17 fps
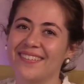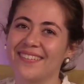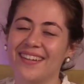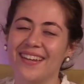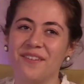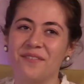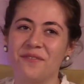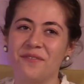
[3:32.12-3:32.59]

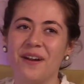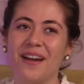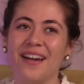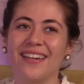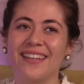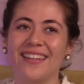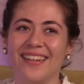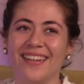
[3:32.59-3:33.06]
okay
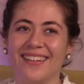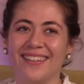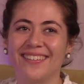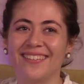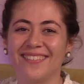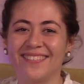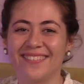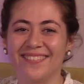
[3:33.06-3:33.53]

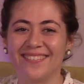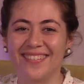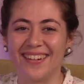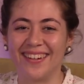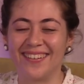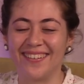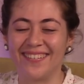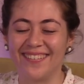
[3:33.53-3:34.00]
friday
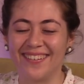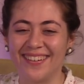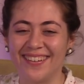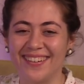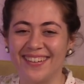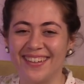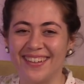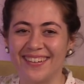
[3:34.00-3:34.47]
we are
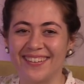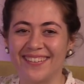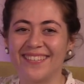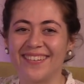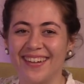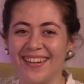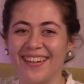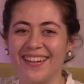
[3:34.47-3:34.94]
already like
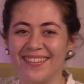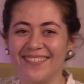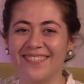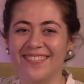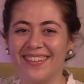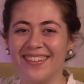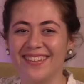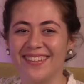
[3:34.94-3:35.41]
okay
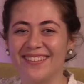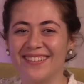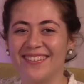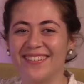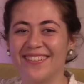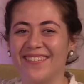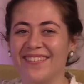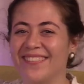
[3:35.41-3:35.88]
we need
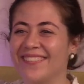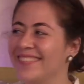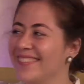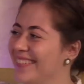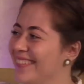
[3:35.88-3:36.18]
to know